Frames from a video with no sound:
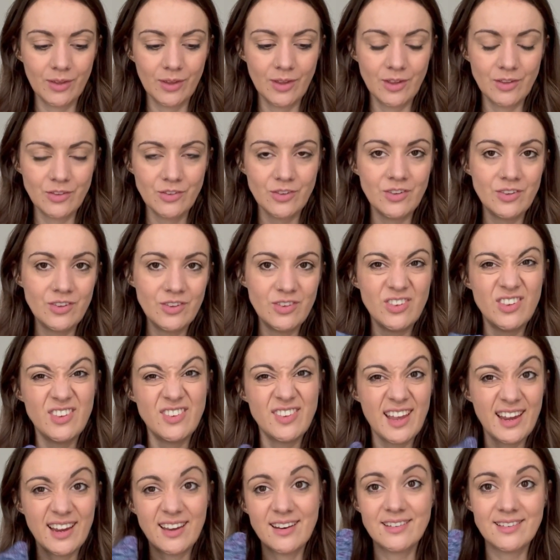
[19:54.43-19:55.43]
So this is the
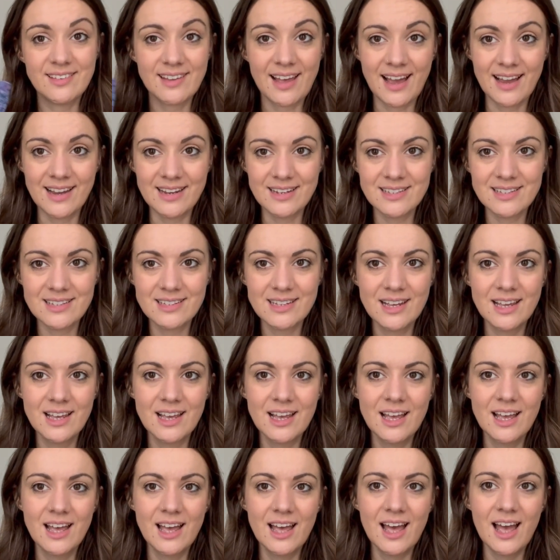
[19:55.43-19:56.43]
second size,
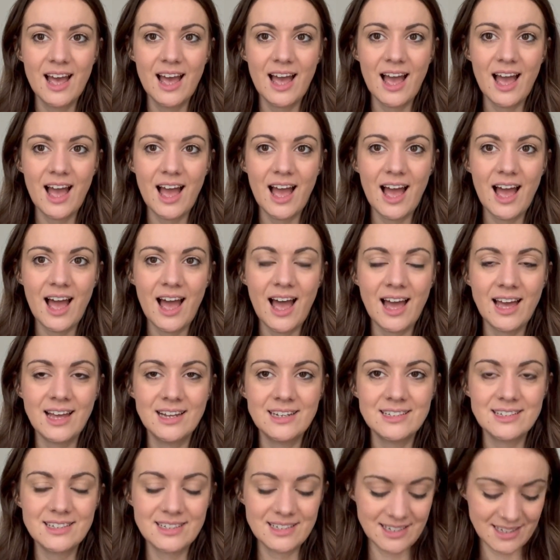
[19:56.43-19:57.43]

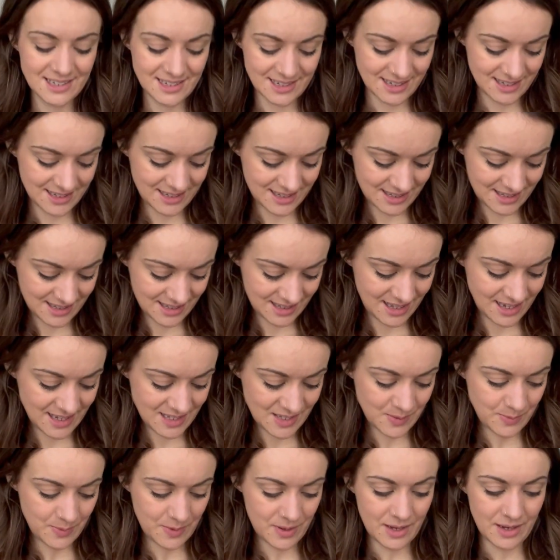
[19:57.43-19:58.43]
and
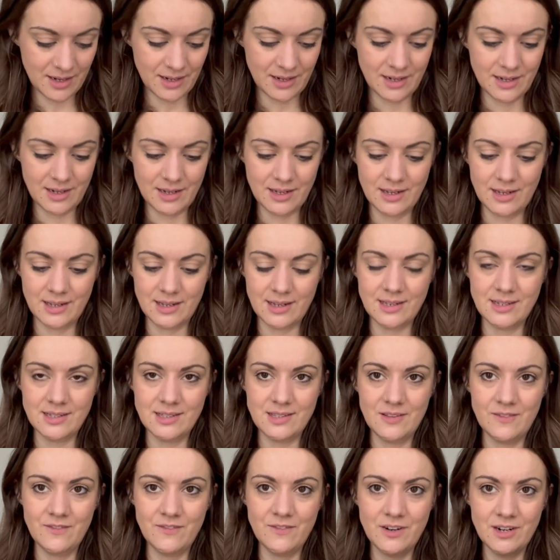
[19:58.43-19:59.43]
this one is
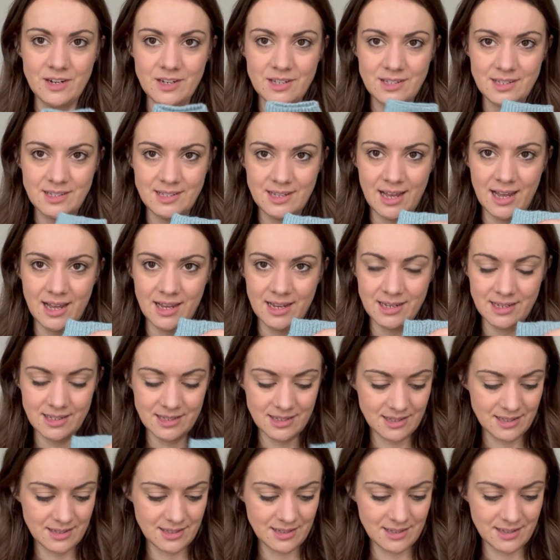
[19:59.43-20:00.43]
the first
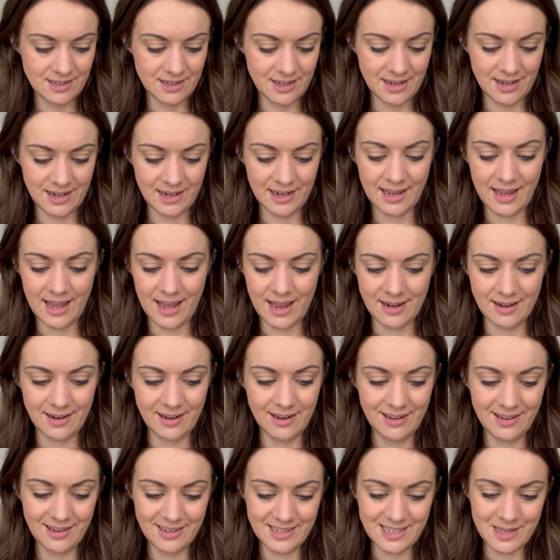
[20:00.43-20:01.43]
size. And again,
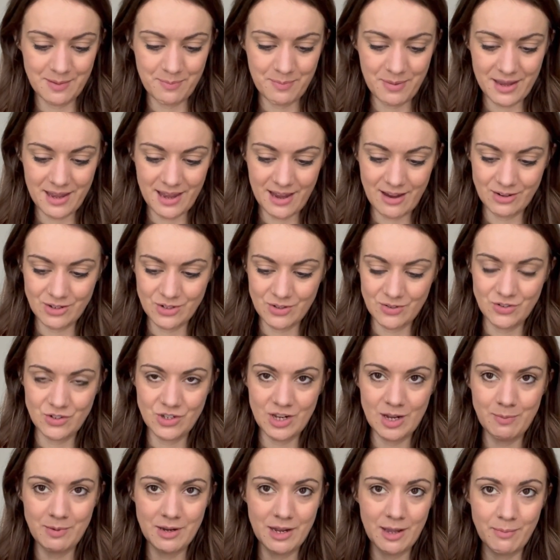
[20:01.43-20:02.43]
it's a bit out of
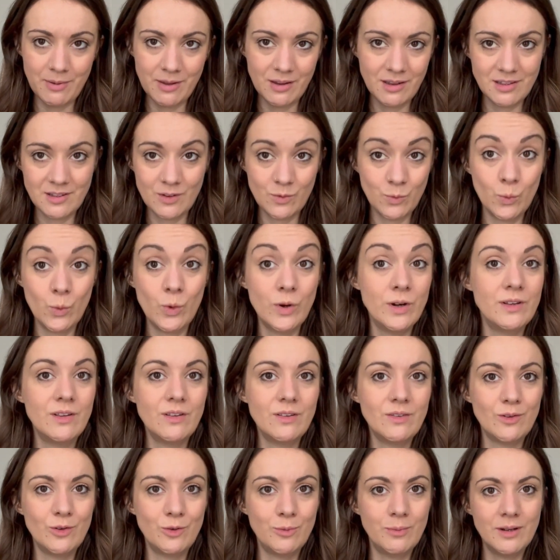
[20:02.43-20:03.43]
shape now because I've worn it
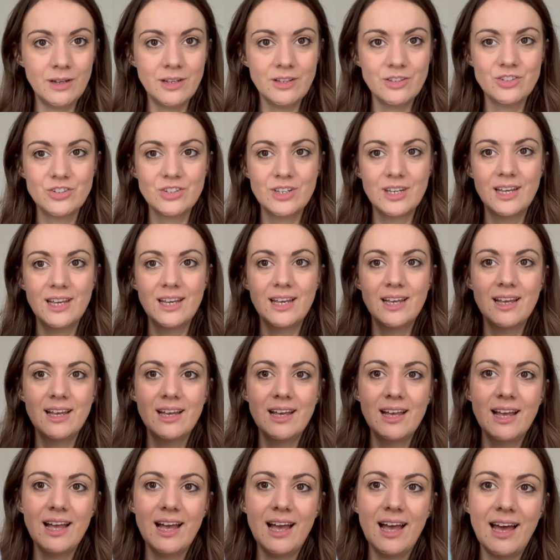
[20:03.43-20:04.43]
so much.
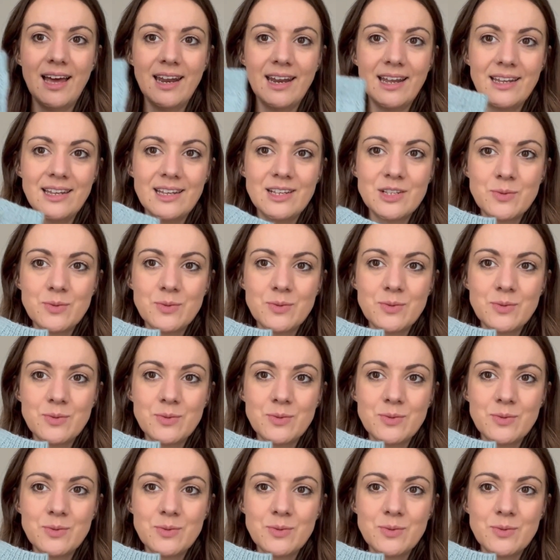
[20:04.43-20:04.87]
And then this